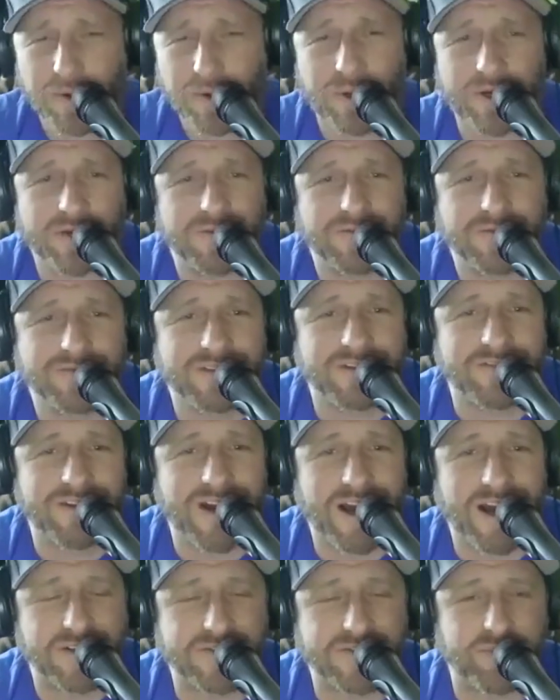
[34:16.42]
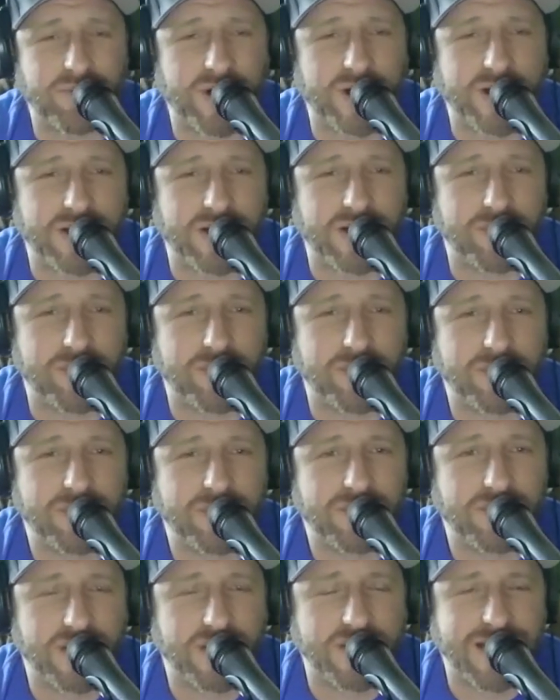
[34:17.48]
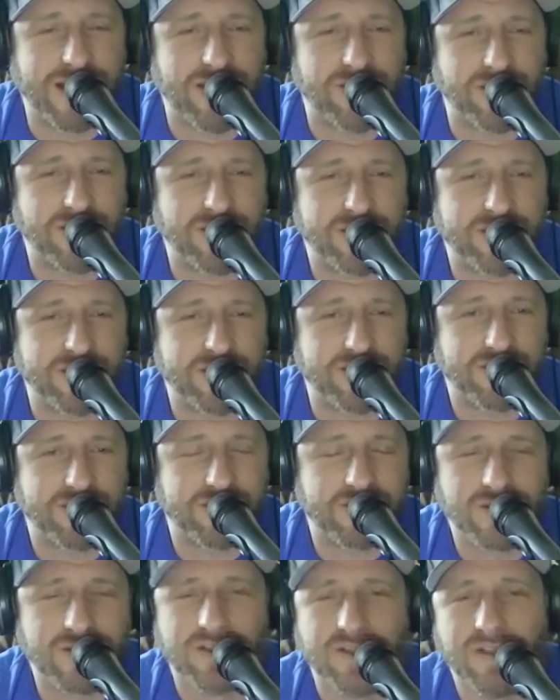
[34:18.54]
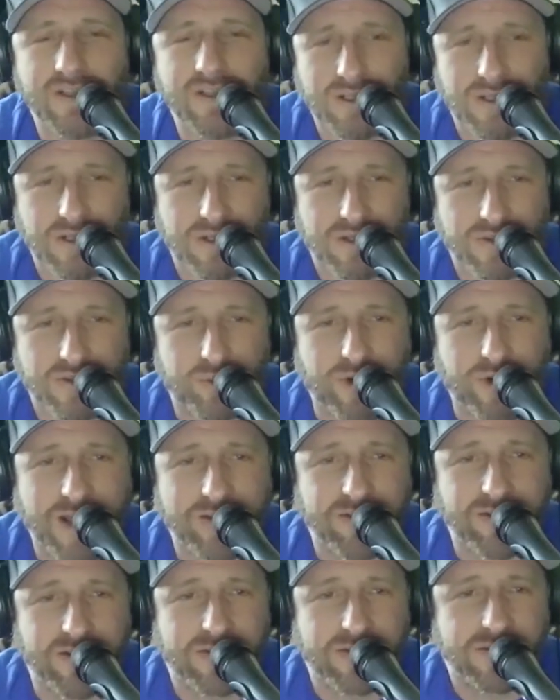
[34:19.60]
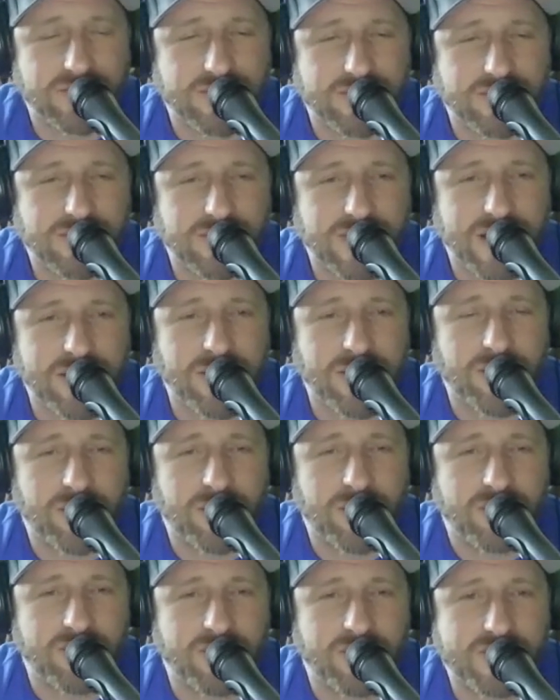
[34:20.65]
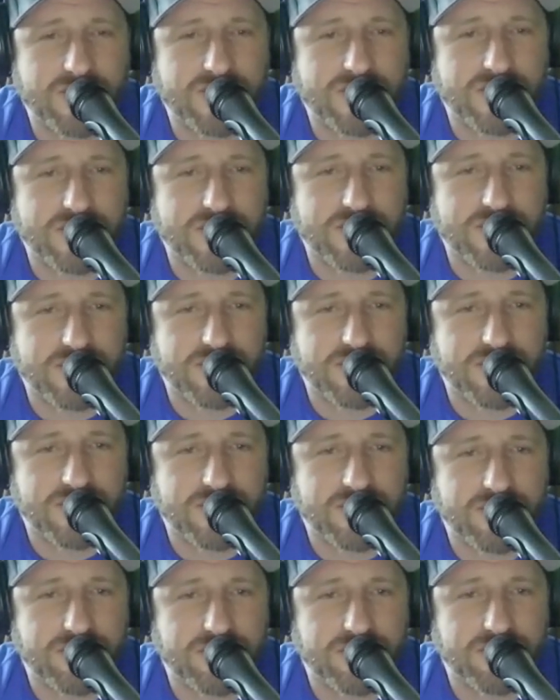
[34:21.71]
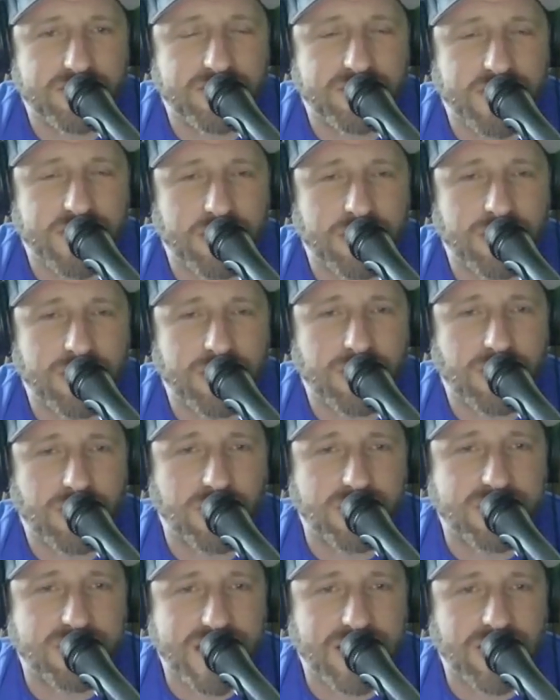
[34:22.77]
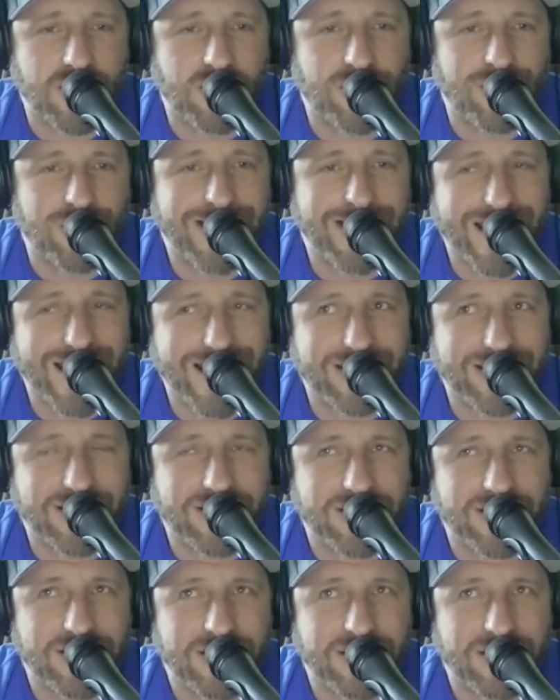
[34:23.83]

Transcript: what Nevada's breakdown is of the private landowner versus federal or state owned land.